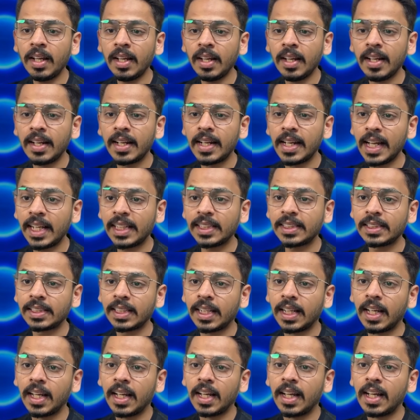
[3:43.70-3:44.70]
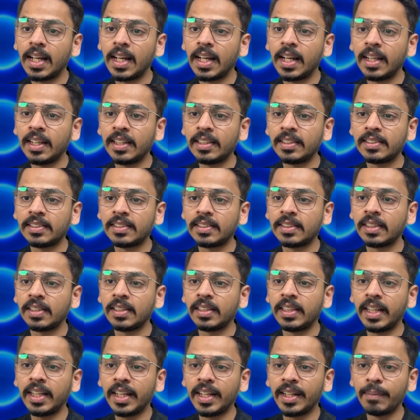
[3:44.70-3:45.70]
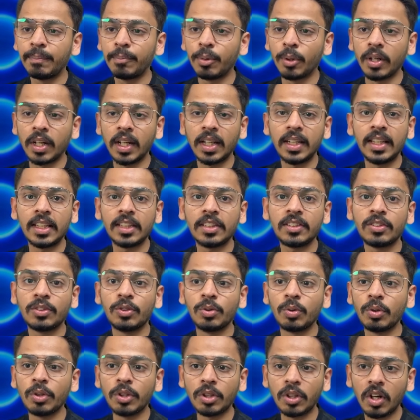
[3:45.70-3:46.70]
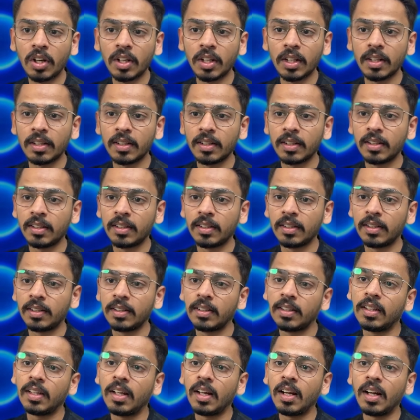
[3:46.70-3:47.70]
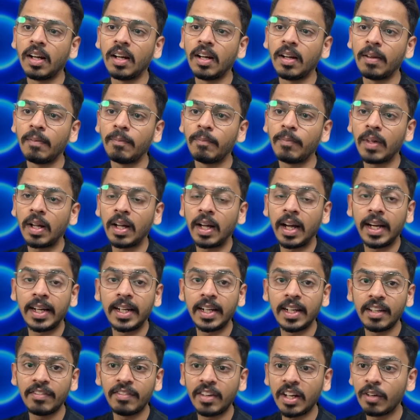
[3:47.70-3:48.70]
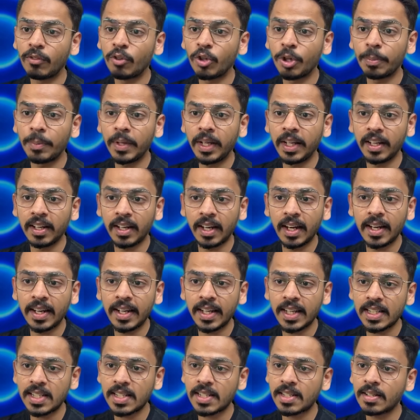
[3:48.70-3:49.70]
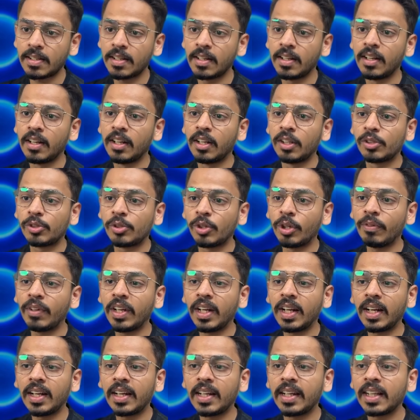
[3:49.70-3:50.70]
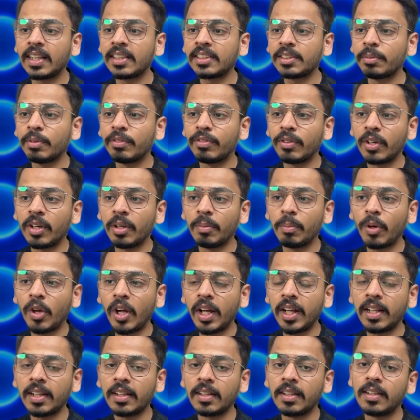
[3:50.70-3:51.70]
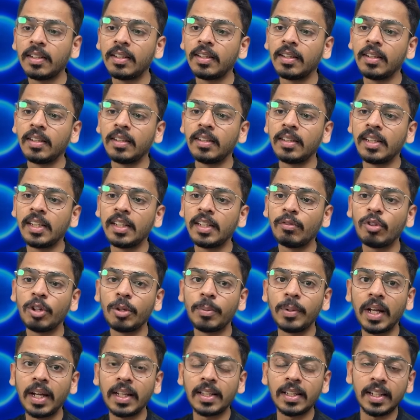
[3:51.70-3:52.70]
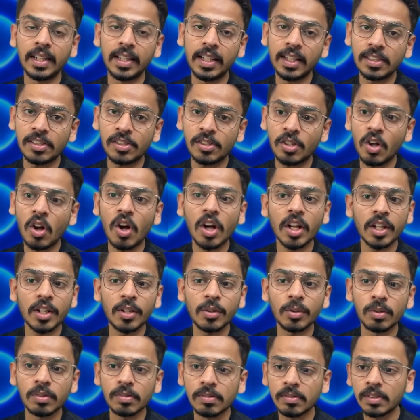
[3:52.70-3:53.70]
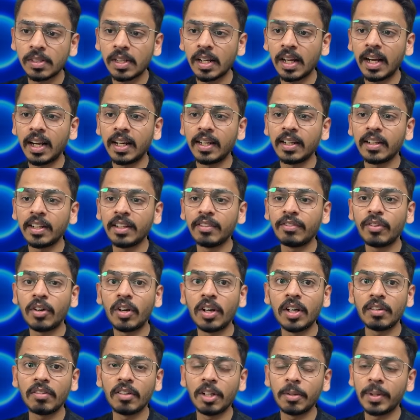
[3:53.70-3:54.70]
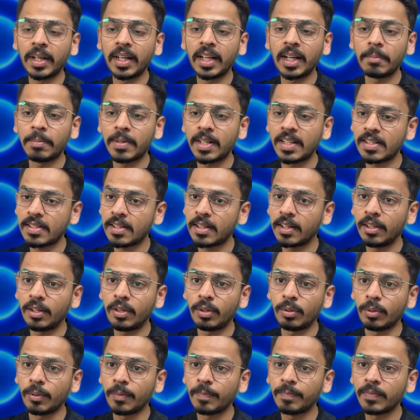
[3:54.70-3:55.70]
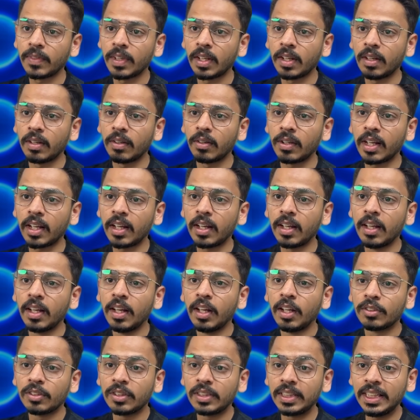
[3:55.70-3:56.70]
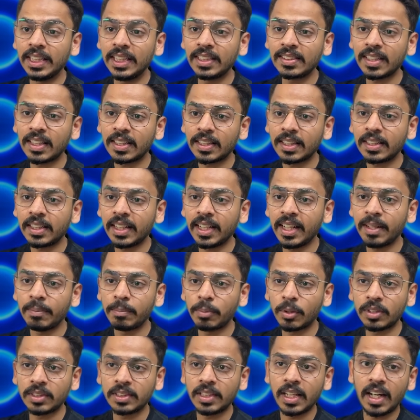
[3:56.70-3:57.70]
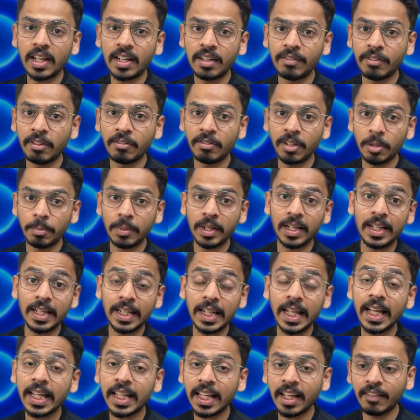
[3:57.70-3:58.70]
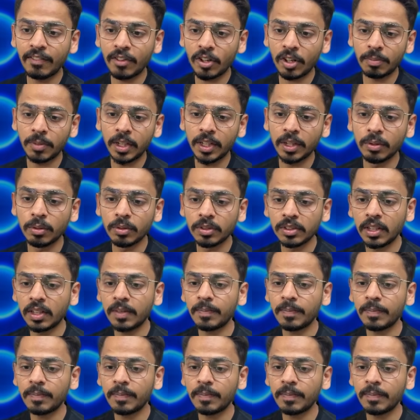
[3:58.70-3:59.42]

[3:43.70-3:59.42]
Next is the input, a yes no toggle. The identifier would be run test. Should we run test before deploying? It would be either yes or a no, and default will be kept as true. Okay, so these are the three inputs that we will be taking from the user,